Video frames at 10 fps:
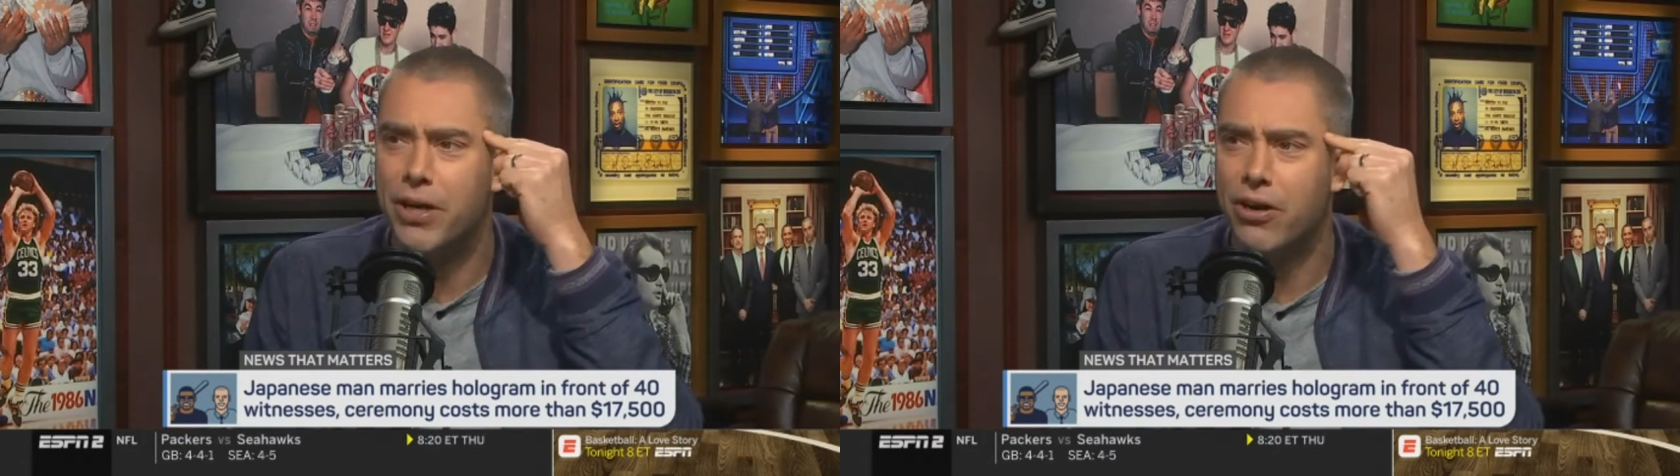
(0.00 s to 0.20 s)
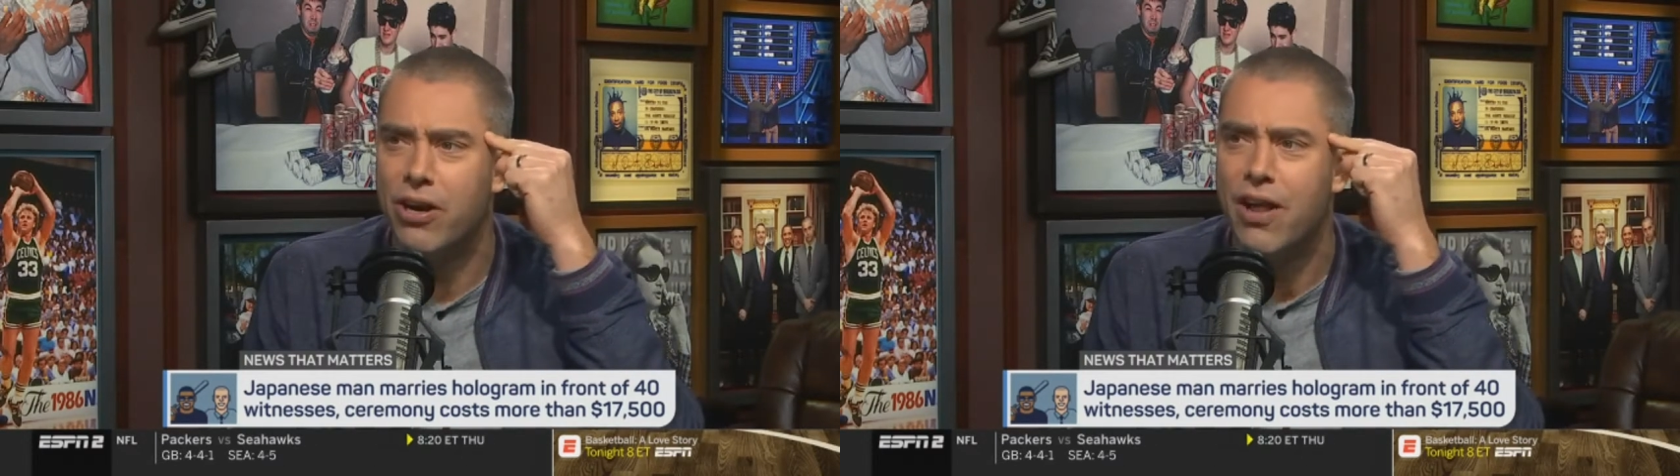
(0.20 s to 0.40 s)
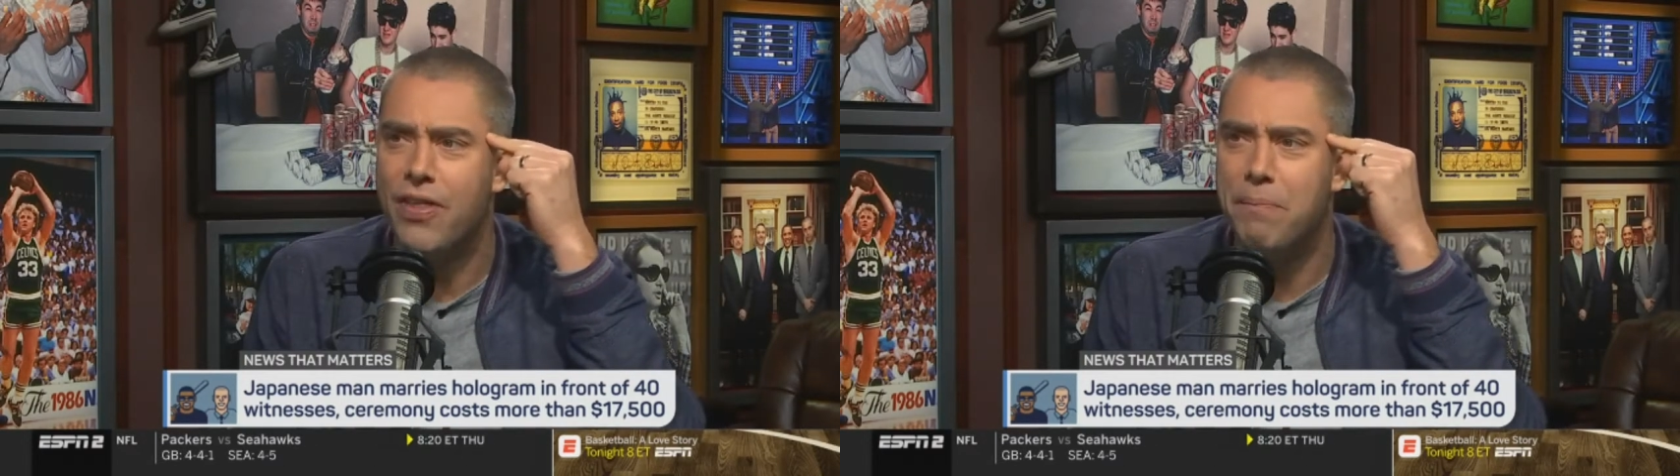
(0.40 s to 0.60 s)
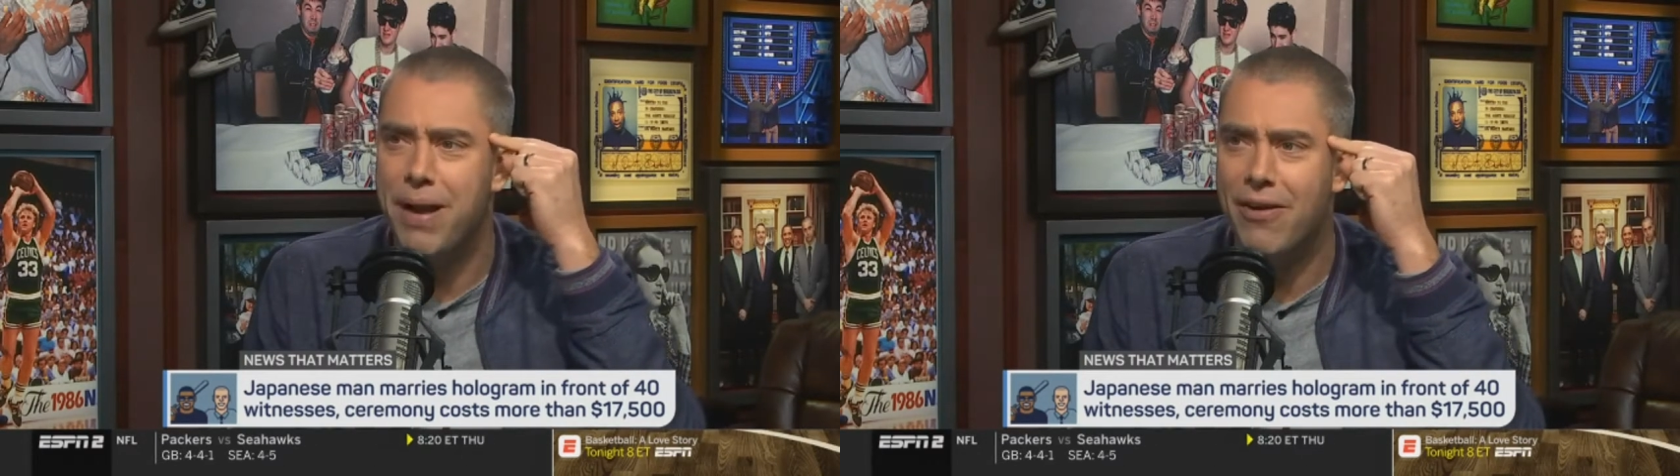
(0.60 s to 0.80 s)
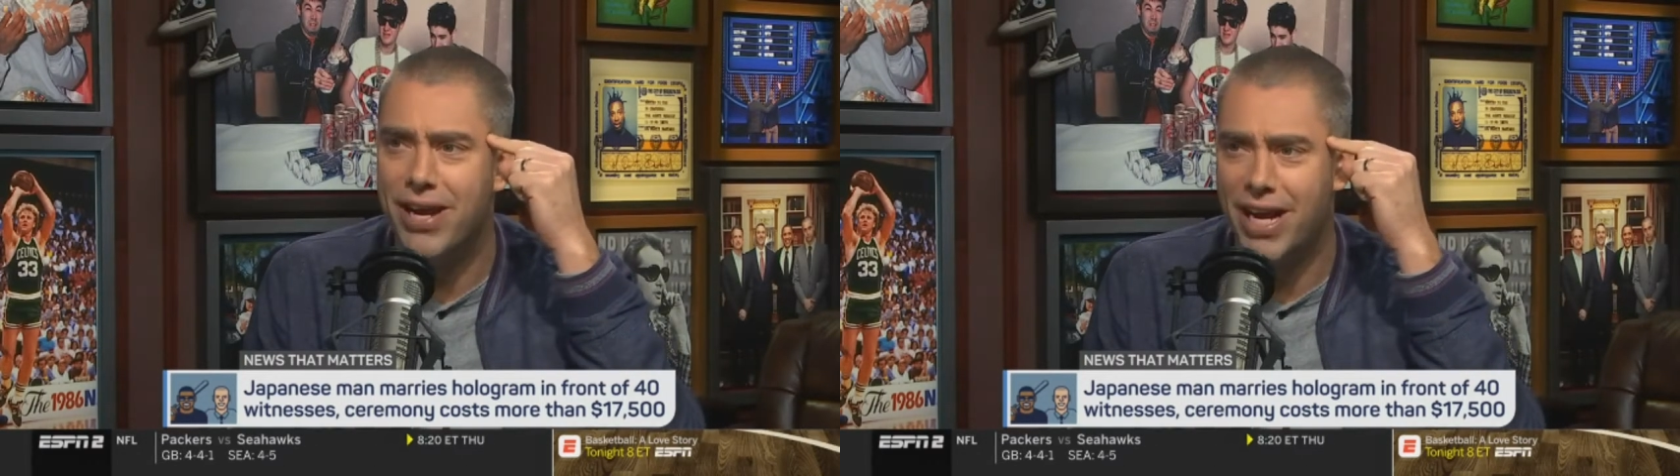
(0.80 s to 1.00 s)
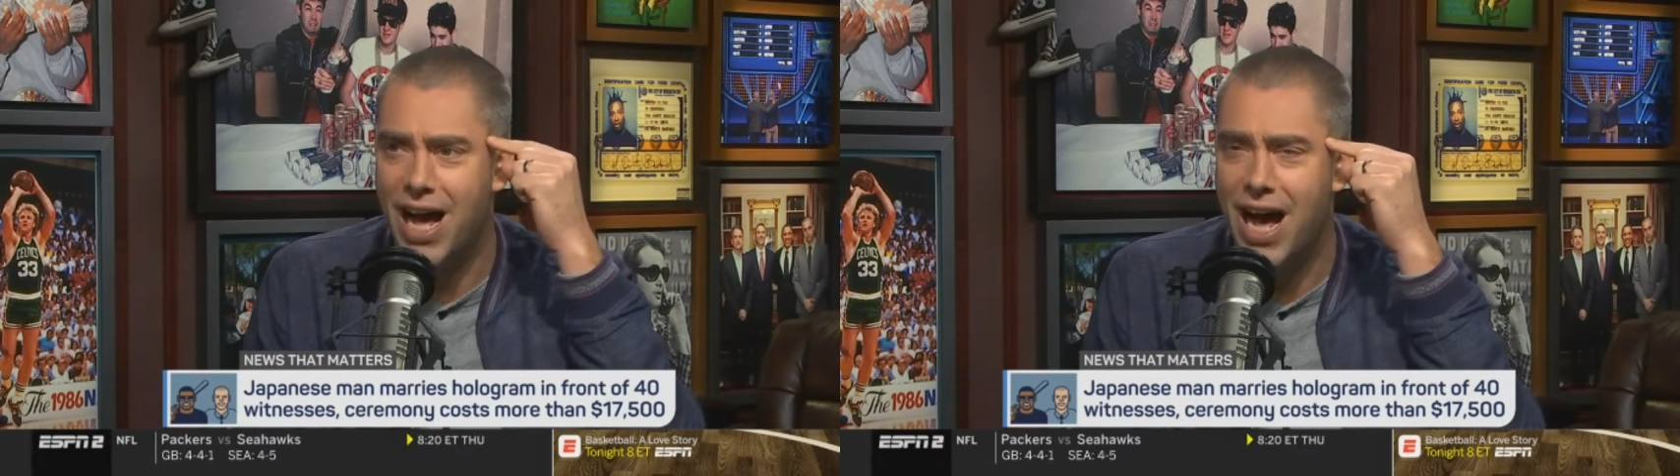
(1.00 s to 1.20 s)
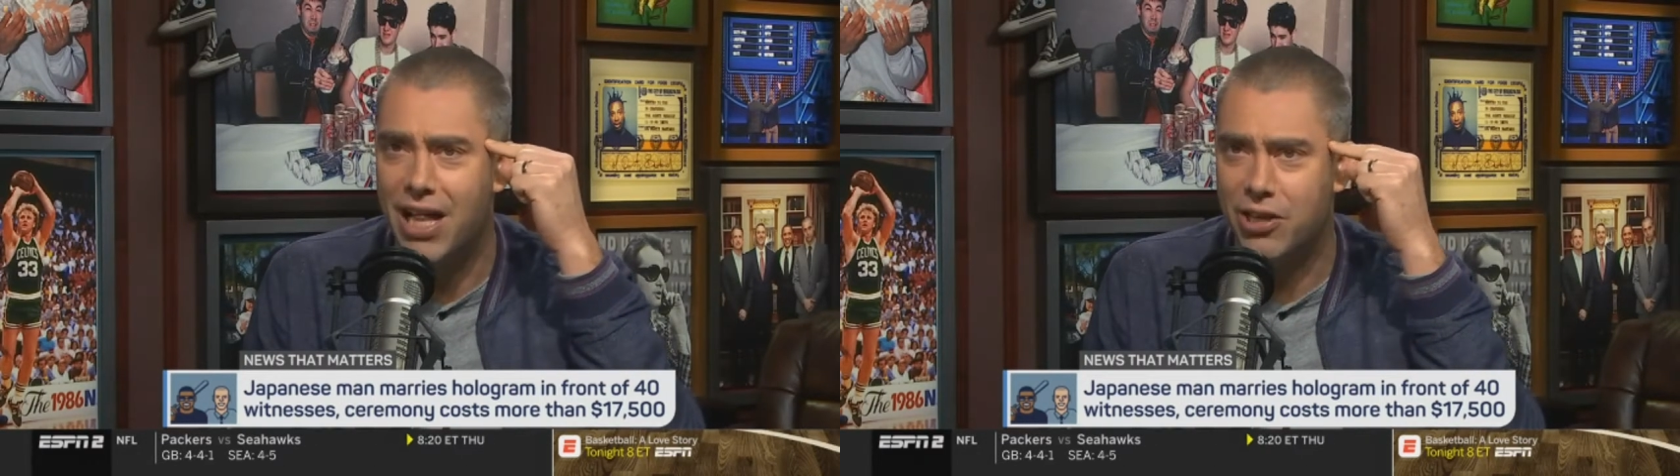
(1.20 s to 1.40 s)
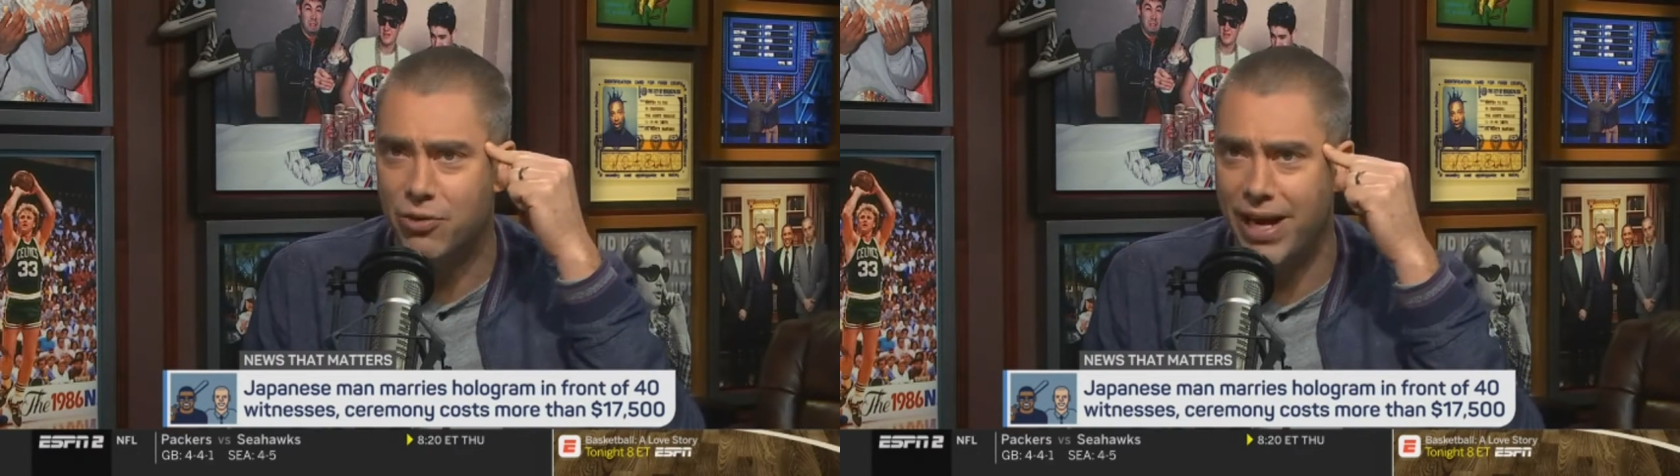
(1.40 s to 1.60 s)
creepier than
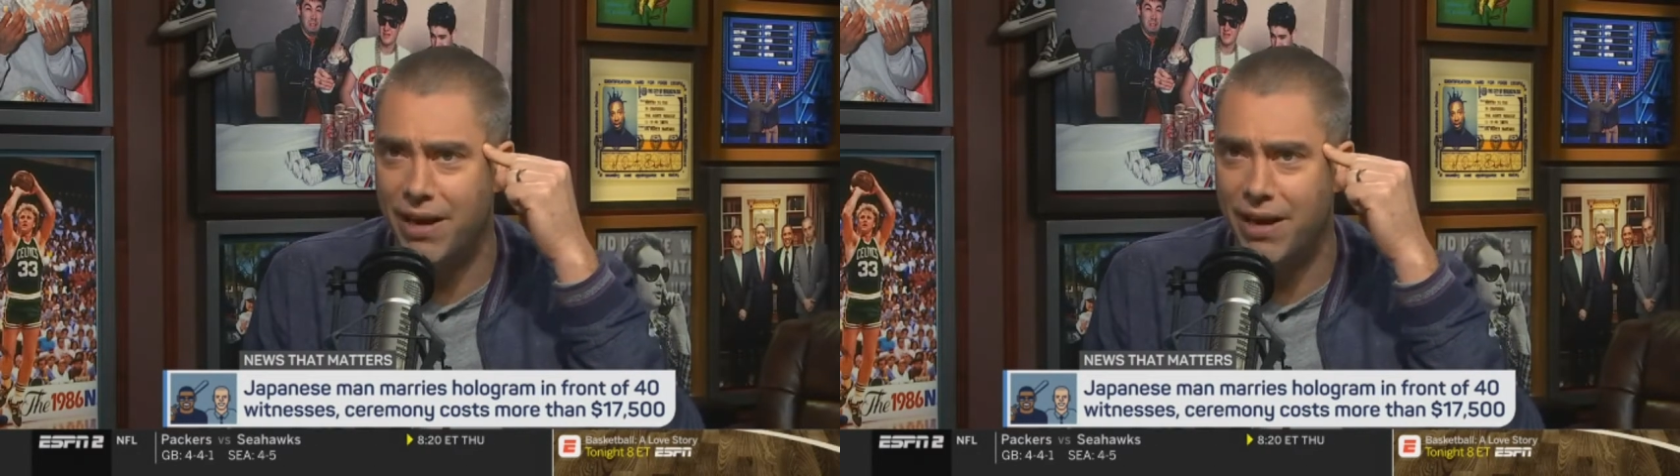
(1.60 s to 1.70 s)
marrying a